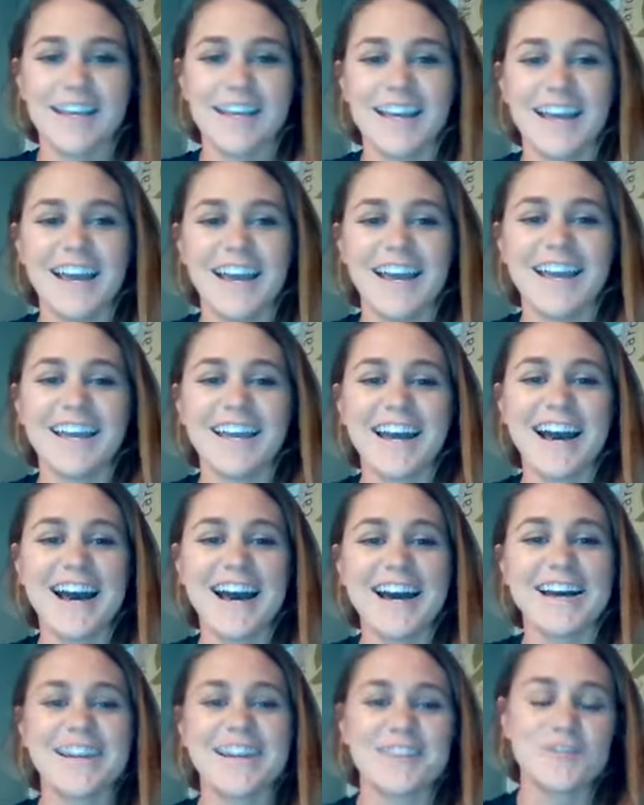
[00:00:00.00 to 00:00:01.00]
Hey
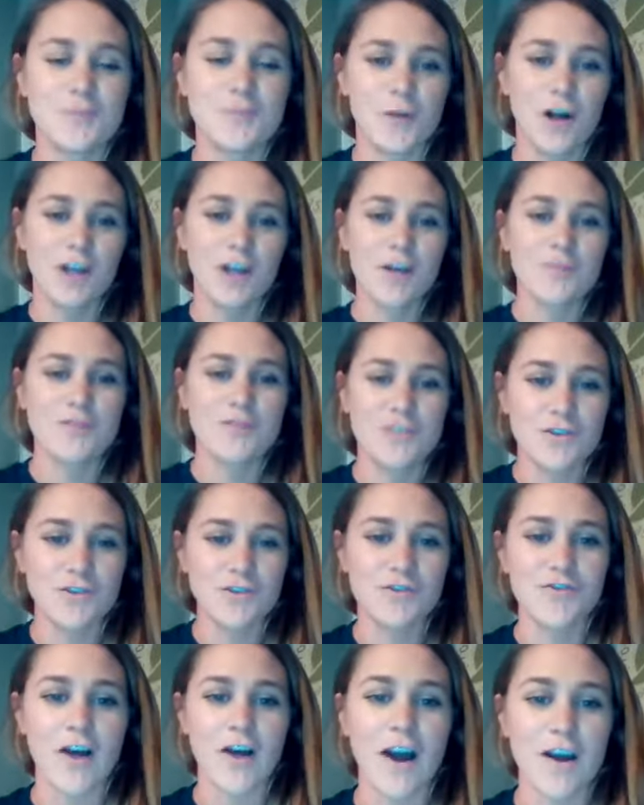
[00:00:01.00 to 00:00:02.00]
guys, welcome to
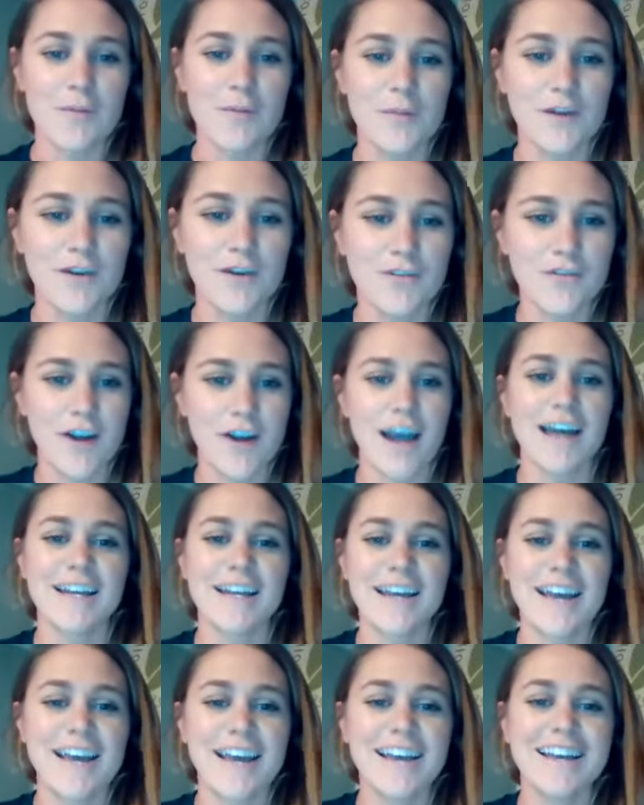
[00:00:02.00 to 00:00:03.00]
Farm Bill
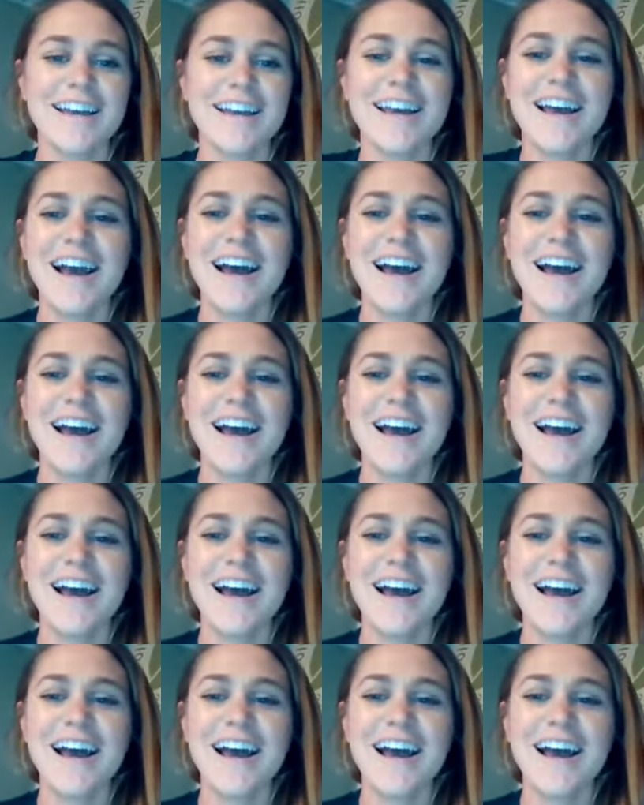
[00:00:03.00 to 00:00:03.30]
Friday.